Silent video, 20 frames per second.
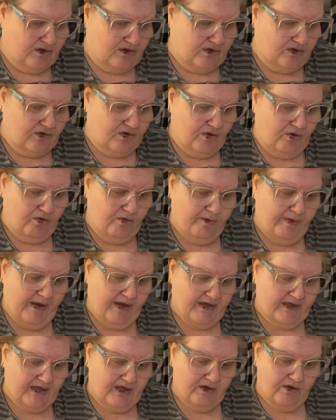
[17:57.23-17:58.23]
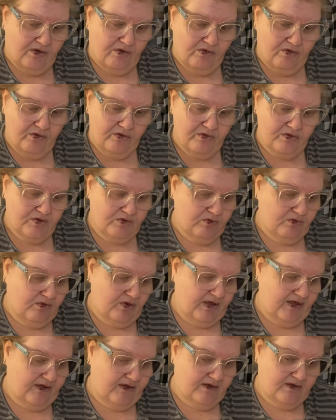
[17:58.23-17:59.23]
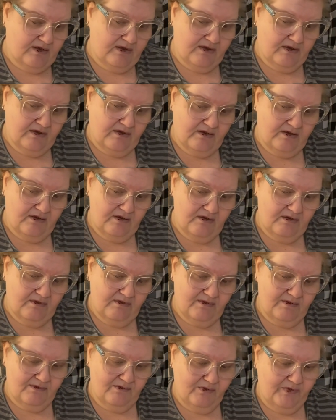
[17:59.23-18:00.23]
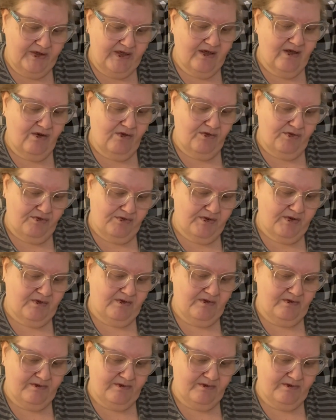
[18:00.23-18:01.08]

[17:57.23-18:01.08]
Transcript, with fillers: Nobody knows what we go through.